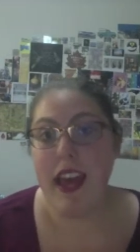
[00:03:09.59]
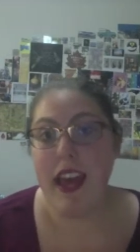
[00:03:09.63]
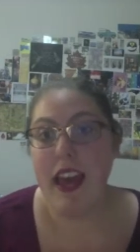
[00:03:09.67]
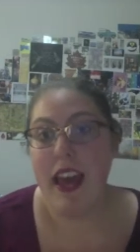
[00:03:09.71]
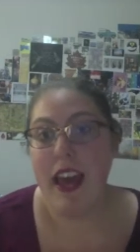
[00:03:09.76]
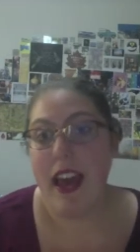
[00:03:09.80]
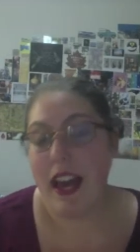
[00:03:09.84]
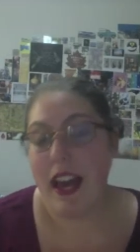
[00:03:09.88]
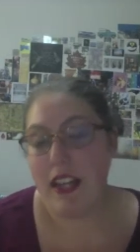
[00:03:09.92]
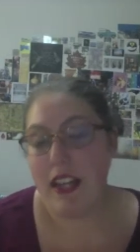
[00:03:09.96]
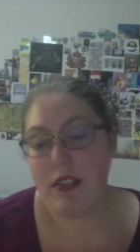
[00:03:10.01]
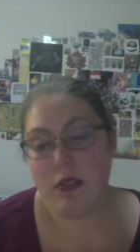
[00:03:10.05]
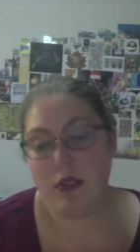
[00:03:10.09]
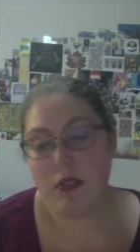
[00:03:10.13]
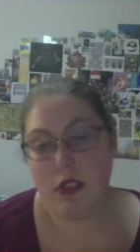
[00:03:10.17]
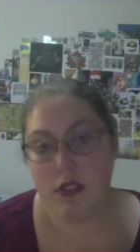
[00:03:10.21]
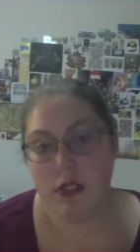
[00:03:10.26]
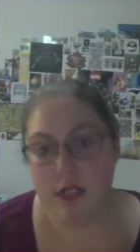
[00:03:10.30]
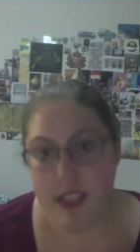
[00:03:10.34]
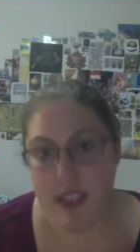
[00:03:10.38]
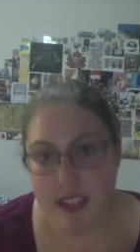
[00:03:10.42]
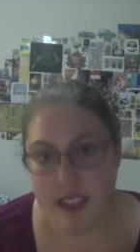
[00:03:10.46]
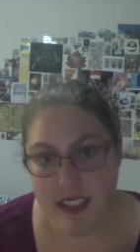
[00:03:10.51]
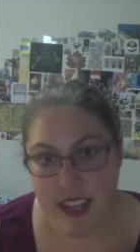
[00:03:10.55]

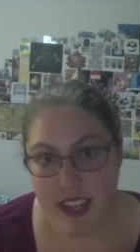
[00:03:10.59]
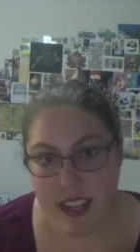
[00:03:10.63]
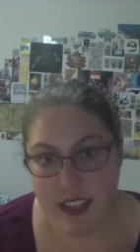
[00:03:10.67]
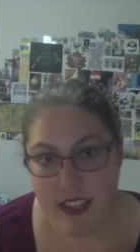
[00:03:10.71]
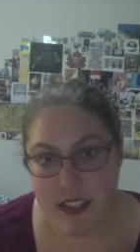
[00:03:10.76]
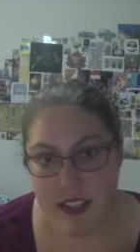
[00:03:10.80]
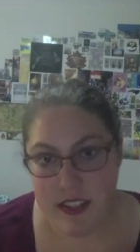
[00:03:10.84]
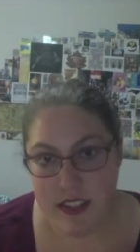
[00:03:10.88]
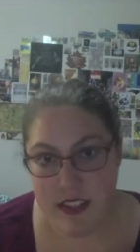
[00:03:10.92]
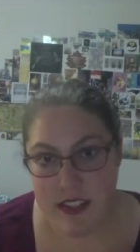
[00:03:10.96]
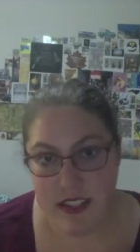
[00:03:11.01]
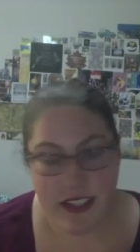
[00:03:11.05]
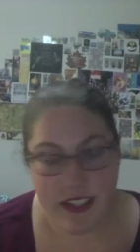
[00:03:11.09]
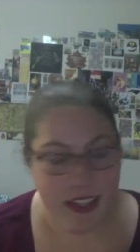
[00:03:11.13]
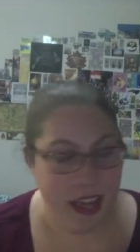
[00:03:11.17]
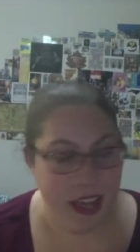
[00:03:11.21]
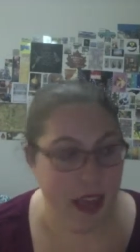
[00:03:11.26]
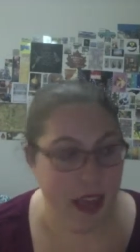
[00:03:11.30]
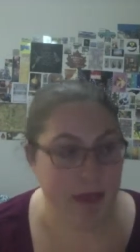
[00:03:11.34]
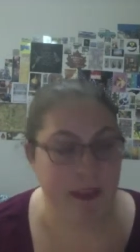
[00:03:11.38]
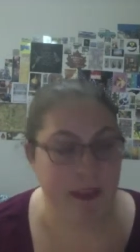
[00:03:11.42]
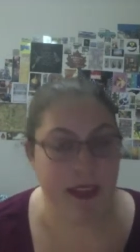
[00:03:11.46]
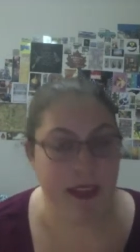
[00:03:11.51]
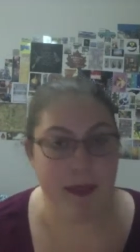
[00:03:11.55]
astrophysics, it
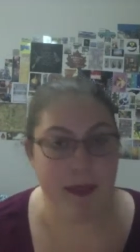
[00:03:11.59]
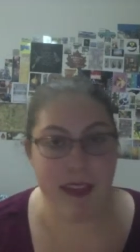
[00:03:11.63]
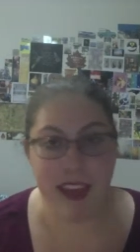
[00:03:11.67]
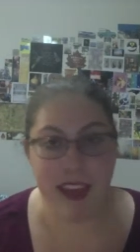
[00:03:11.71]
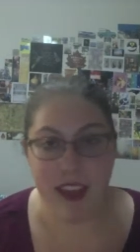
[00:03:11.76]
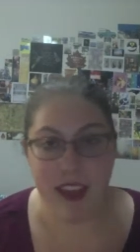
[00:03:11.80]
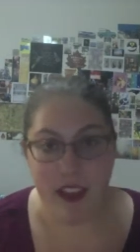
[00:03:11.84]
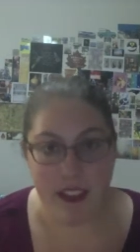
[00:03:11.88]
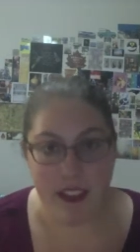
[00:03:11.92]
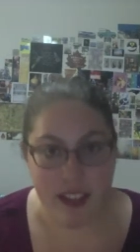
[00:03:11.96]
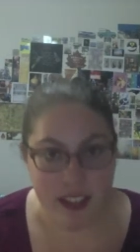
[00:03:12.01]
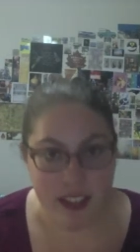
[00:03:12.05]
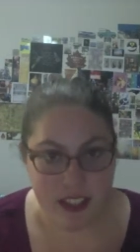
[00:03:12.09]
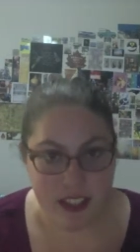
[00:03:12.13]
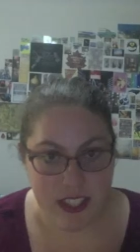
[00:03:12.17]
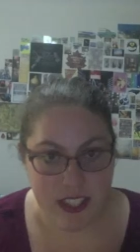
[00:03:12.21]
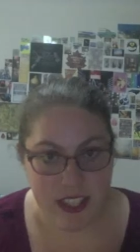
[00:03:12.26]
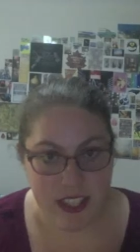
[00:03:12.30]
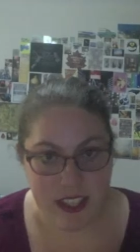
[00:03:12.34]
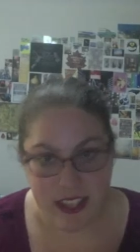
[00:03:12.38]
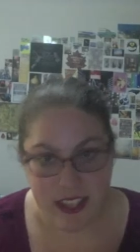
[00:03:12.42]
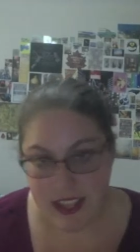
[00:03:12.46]
can be biology,